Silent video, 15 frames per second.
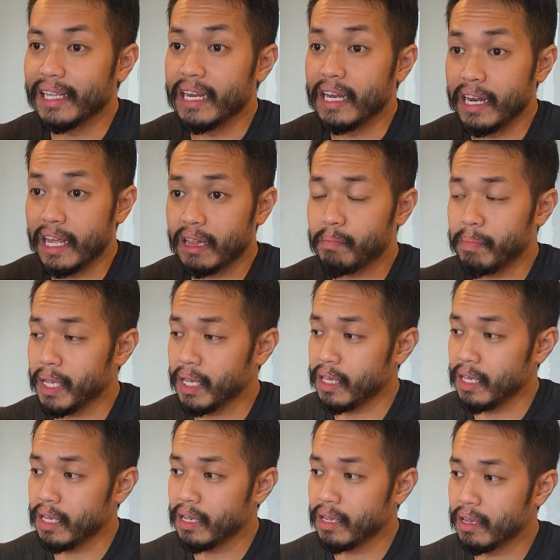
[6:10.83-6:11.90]

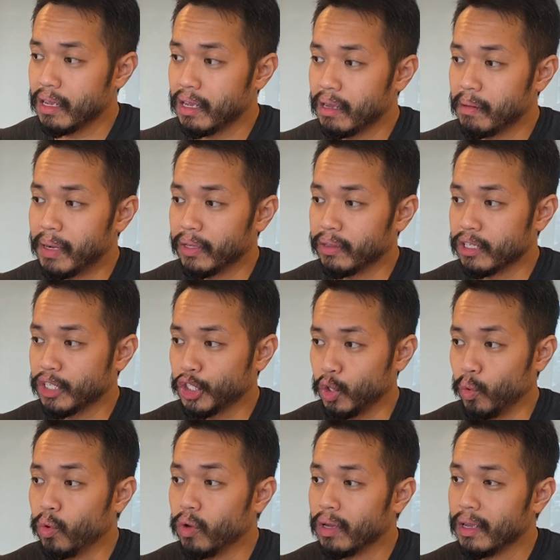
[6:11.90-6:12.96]
nitpicky about the
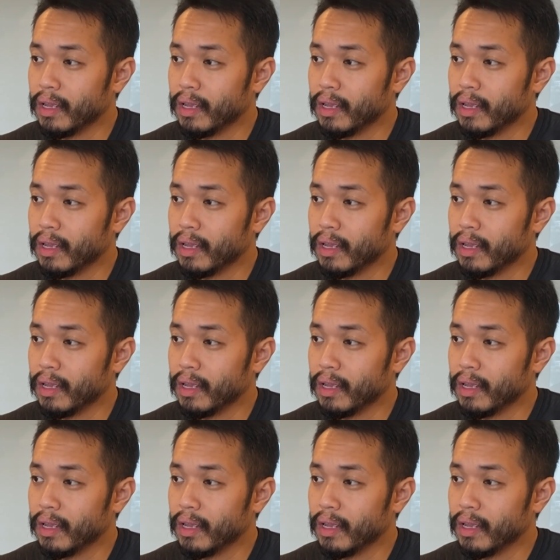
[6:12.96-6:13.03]
shoe,